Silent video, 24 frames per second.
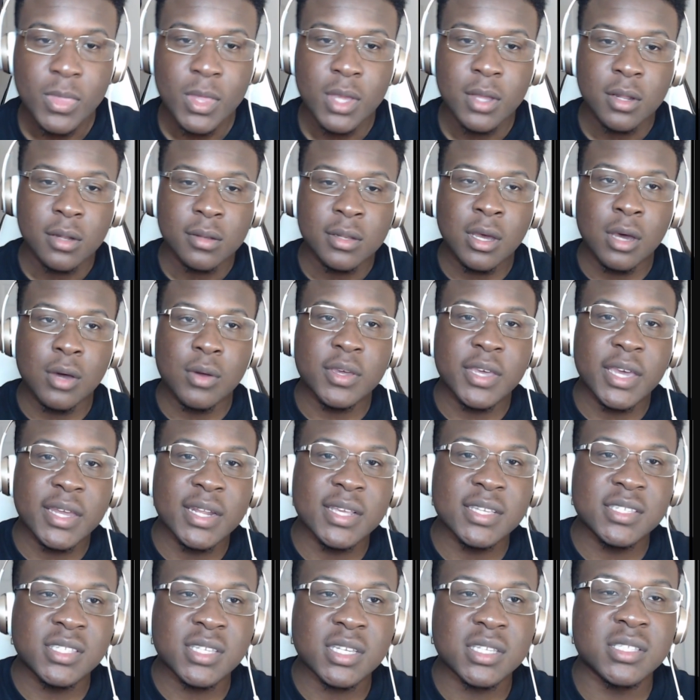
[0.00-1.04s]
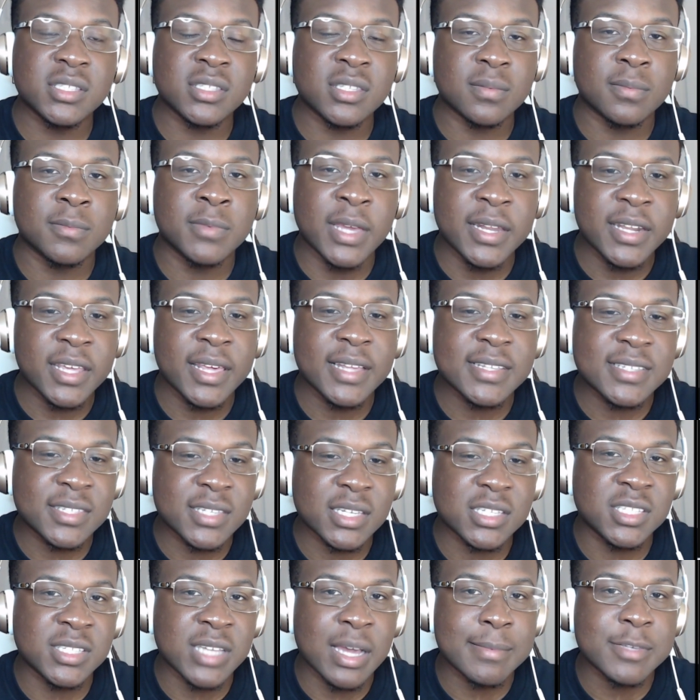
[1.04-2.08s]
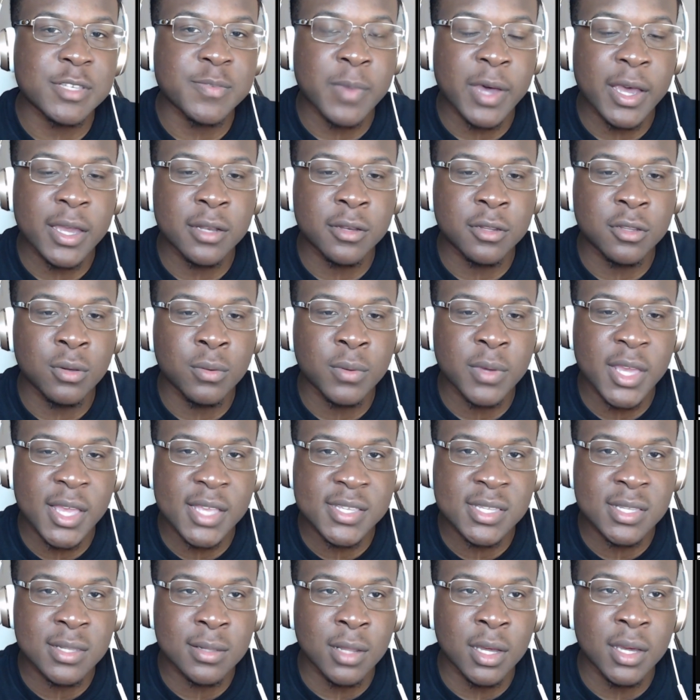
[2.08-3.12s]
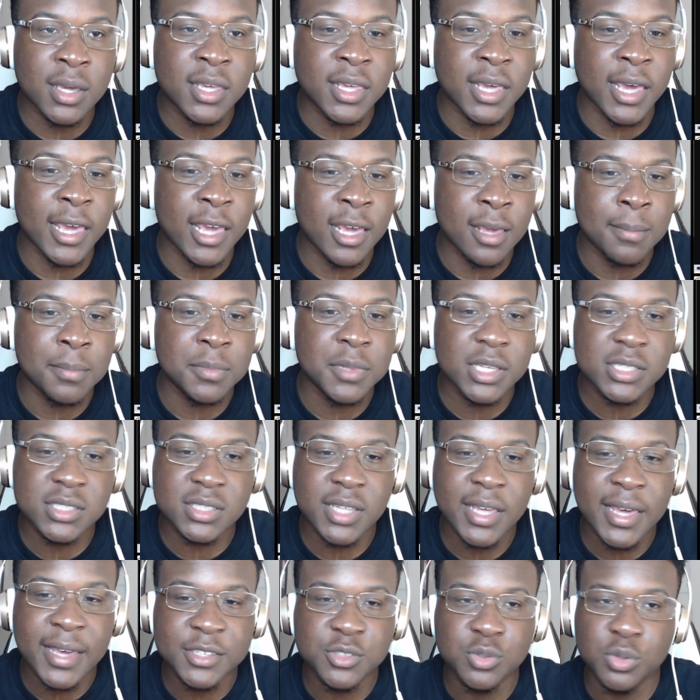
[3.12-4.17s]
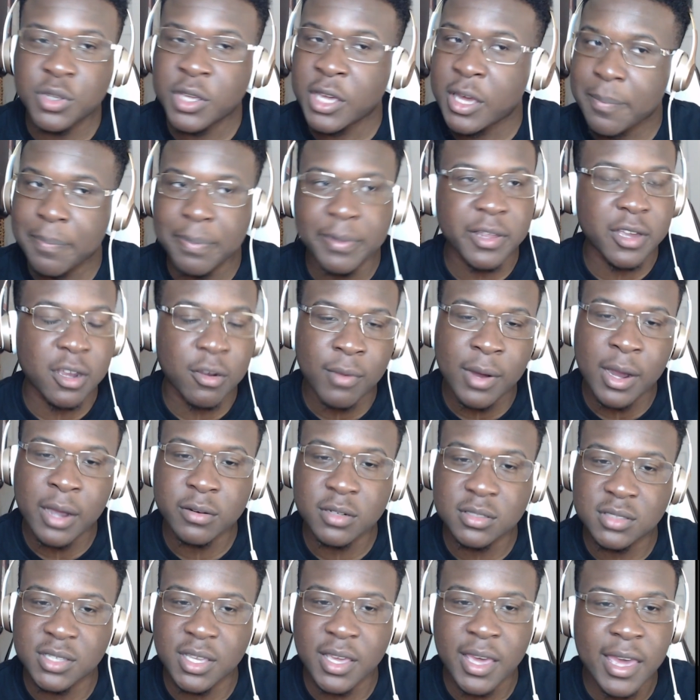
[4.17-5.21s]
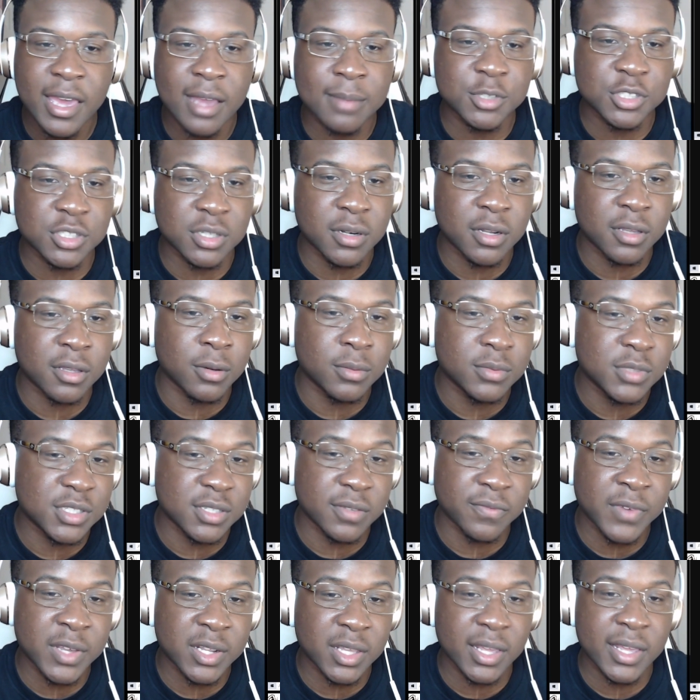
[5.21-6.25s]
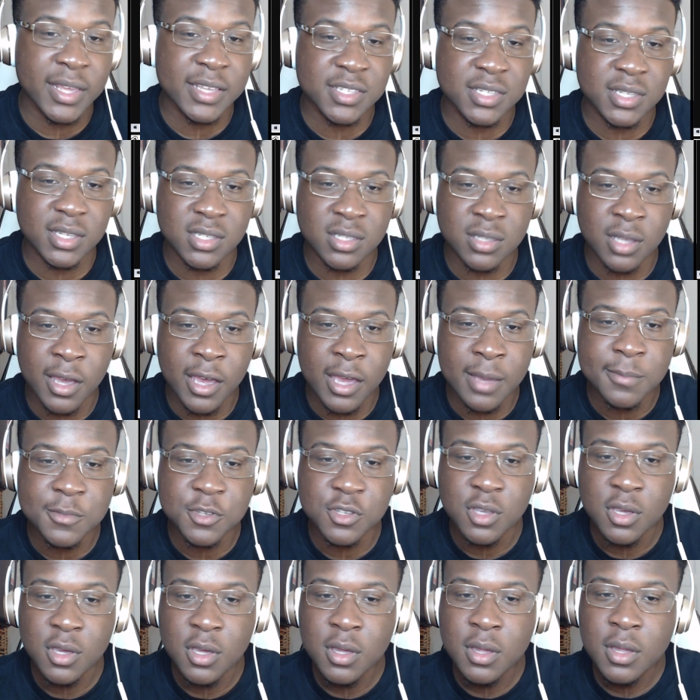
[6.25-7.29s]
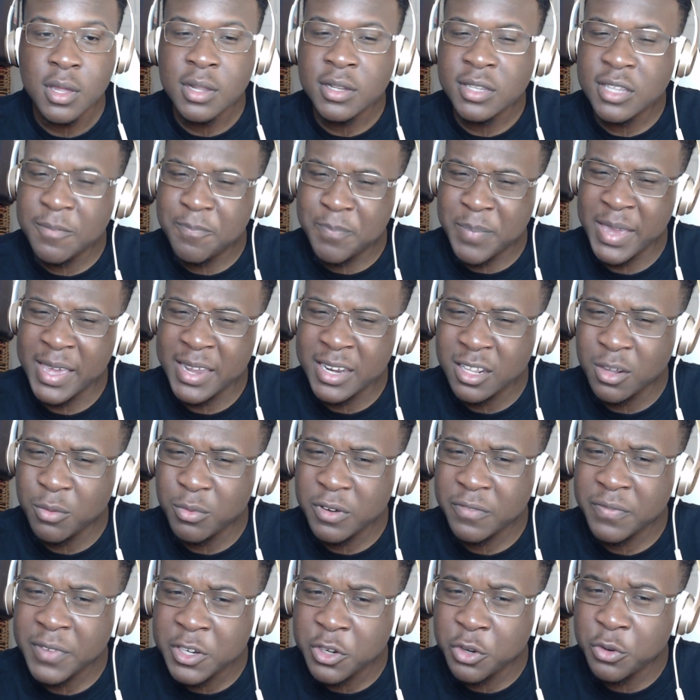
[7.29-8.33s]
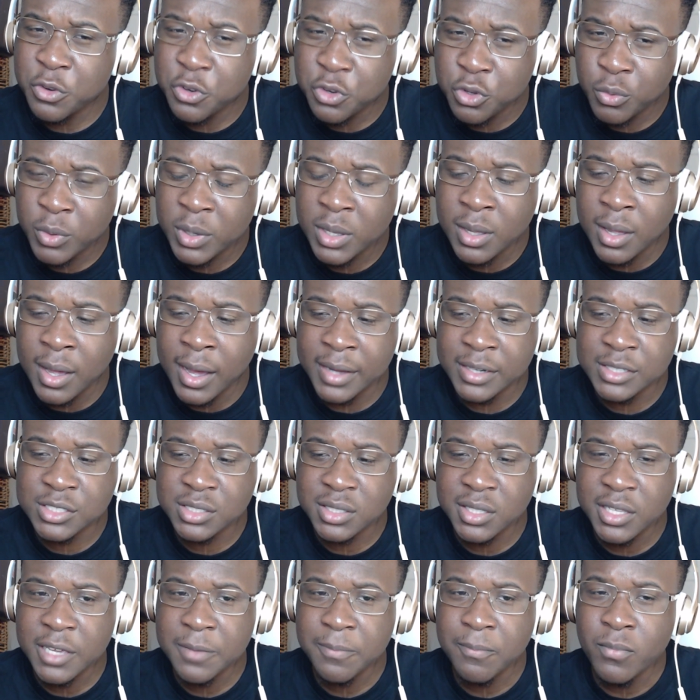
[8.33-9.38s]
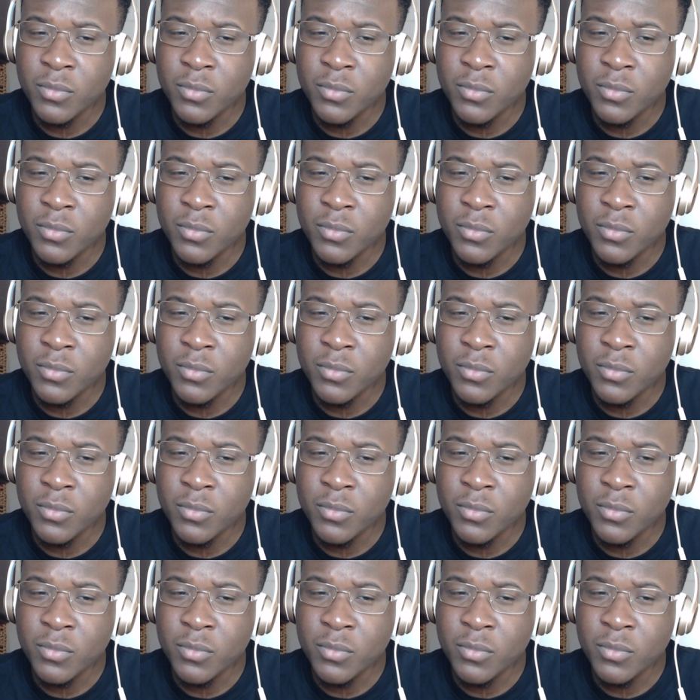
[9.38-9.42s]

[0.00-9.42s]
Now, getting hit 6 times, mind you, isn't a game these days. You can't play around and say, hey, I'm just going to go in this event and get hit 6 times. Depending on what event you're doing, honestly.